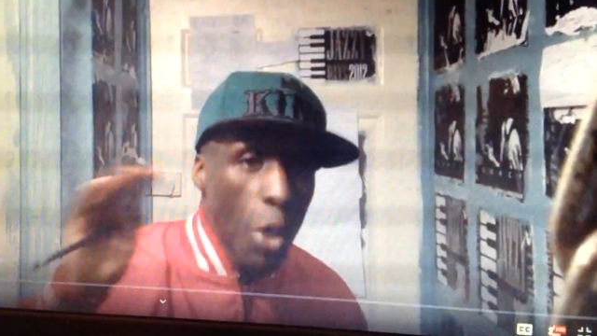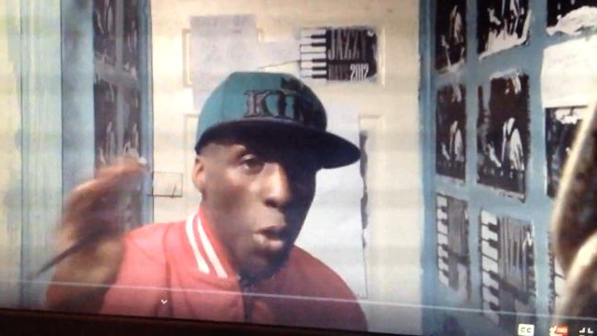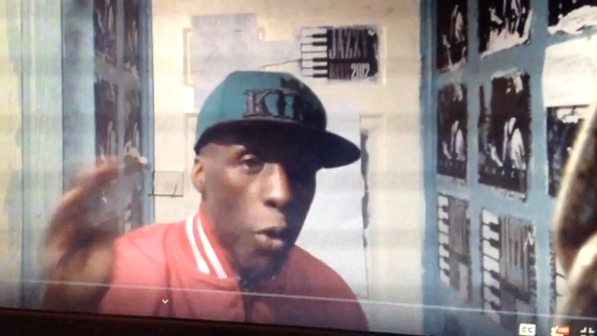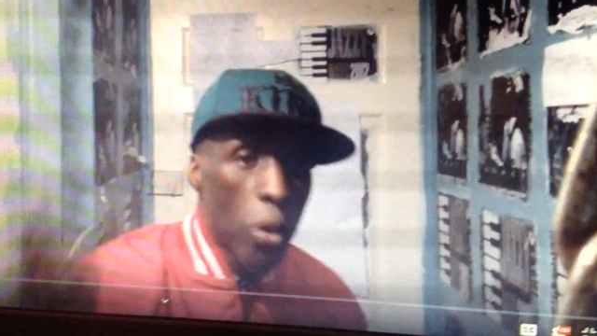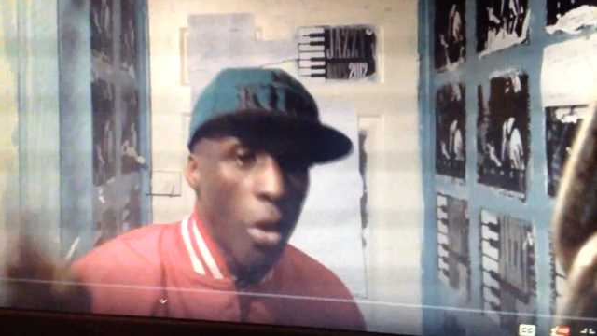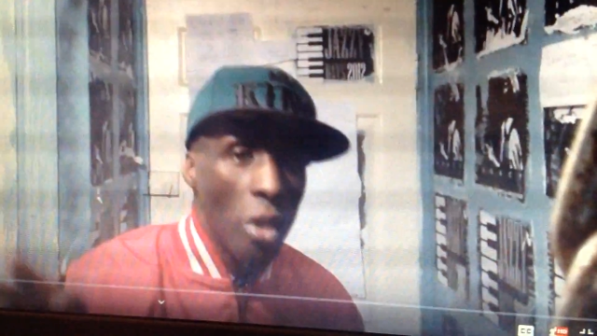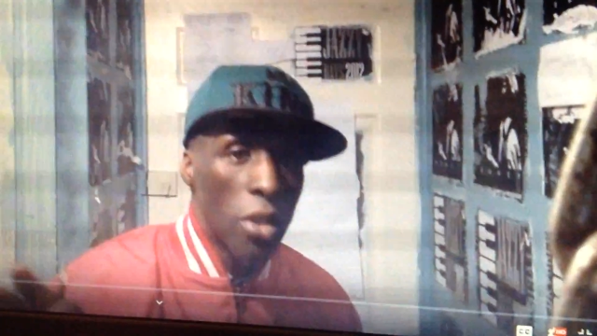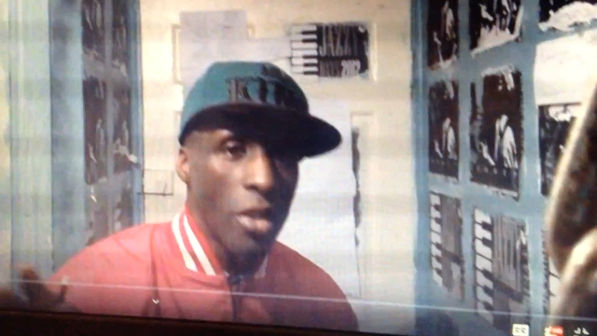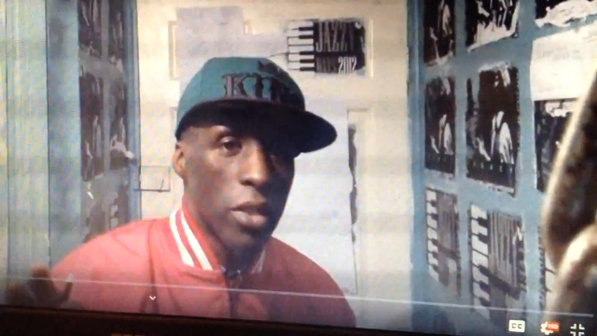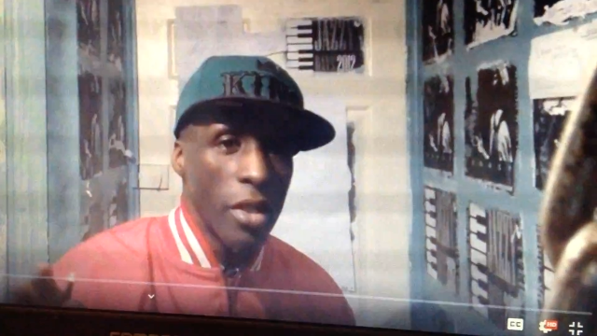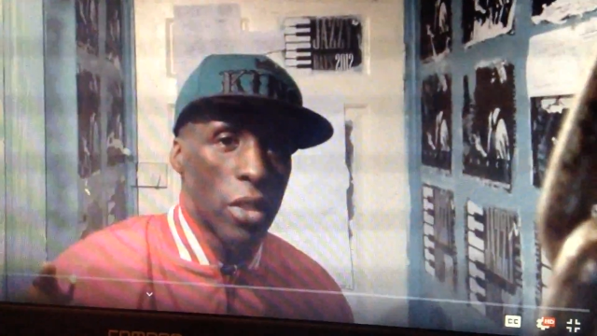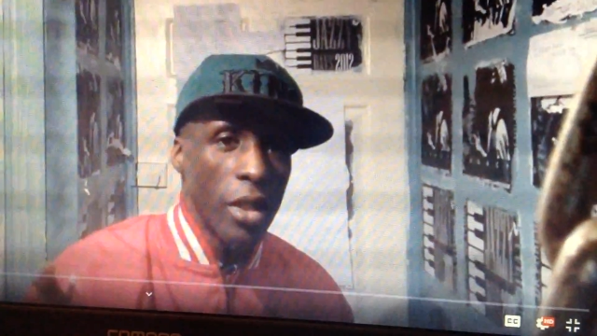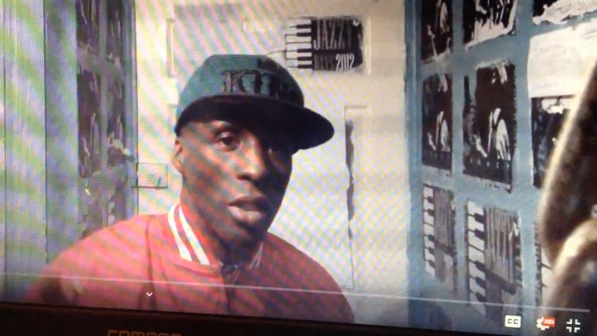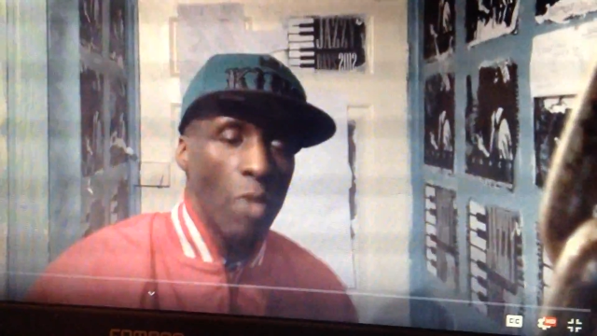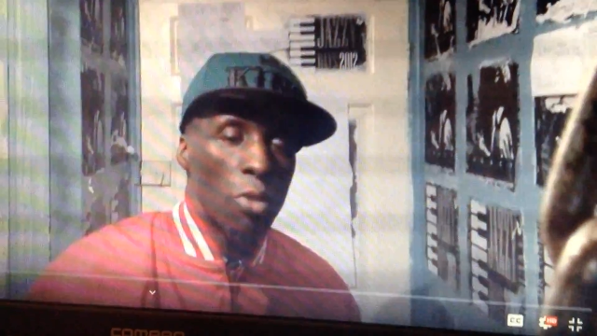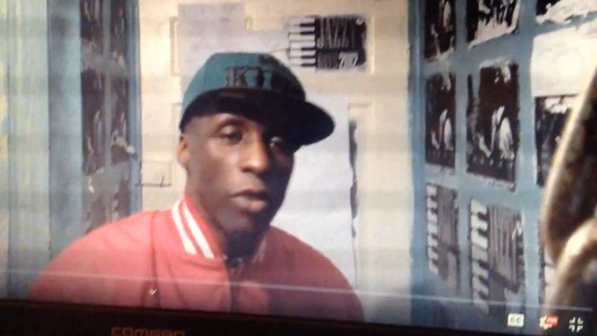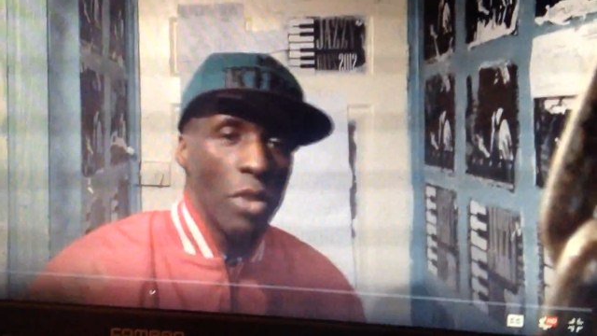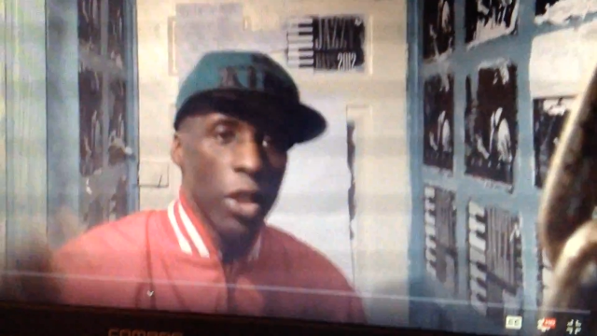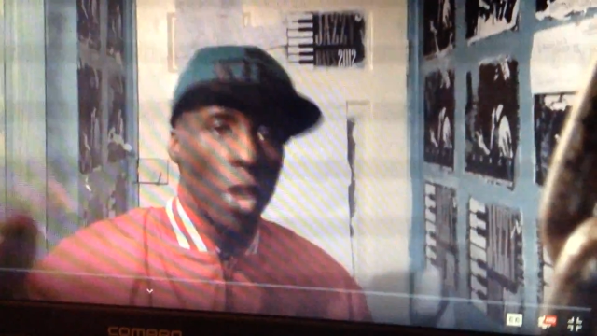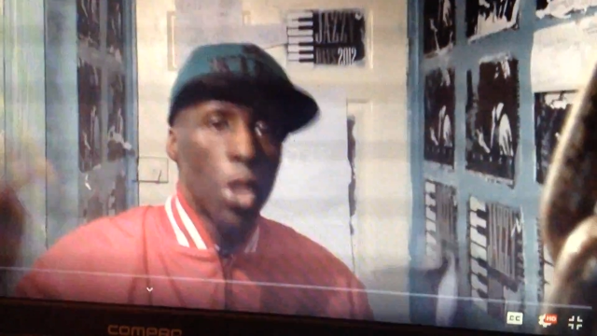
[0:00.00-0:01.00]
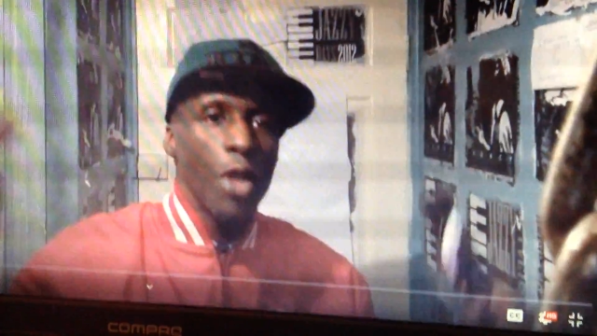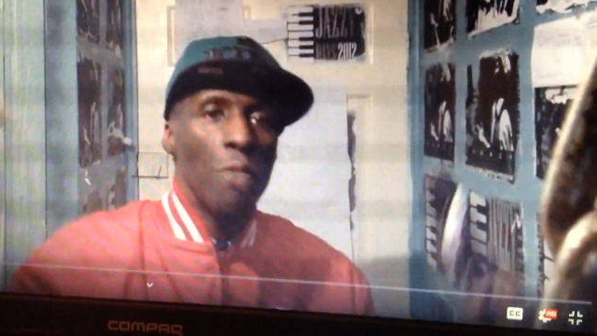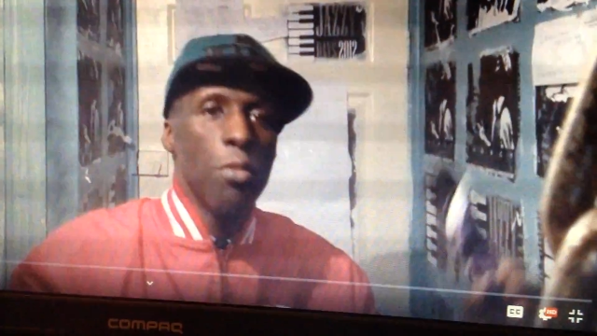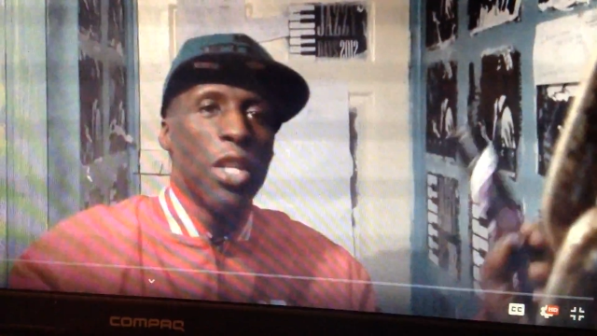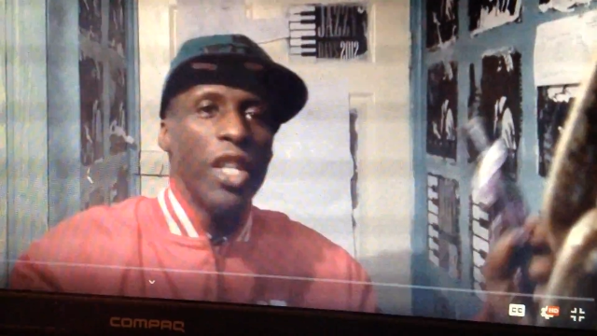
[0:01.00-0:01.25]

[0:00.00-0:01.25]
from speaking.